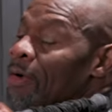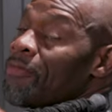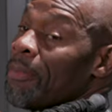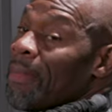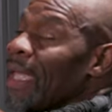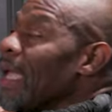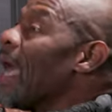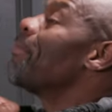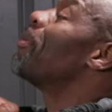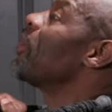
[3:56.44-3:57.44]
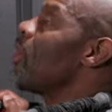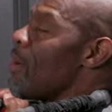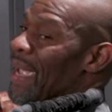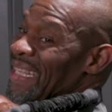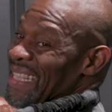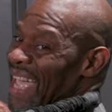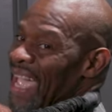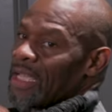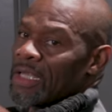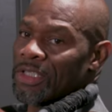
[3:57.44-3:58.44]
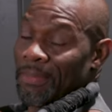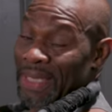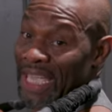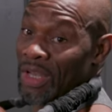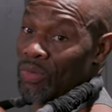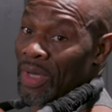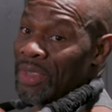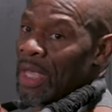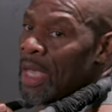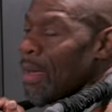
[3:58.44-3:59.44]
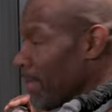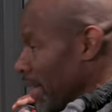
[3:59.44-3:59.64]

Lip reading: For me, I put it on my neck to begin with